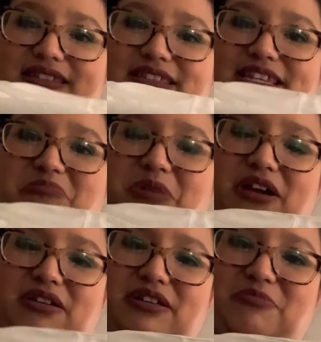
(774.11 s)
It's
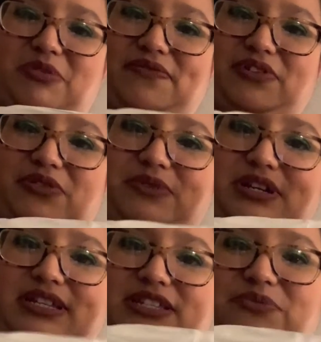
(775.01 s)
Kamara, number 41.
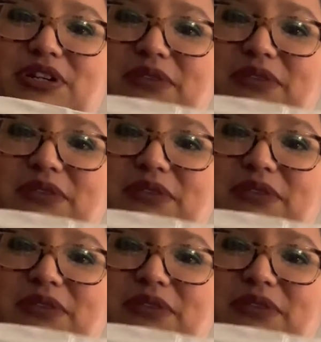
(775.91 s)
He's a running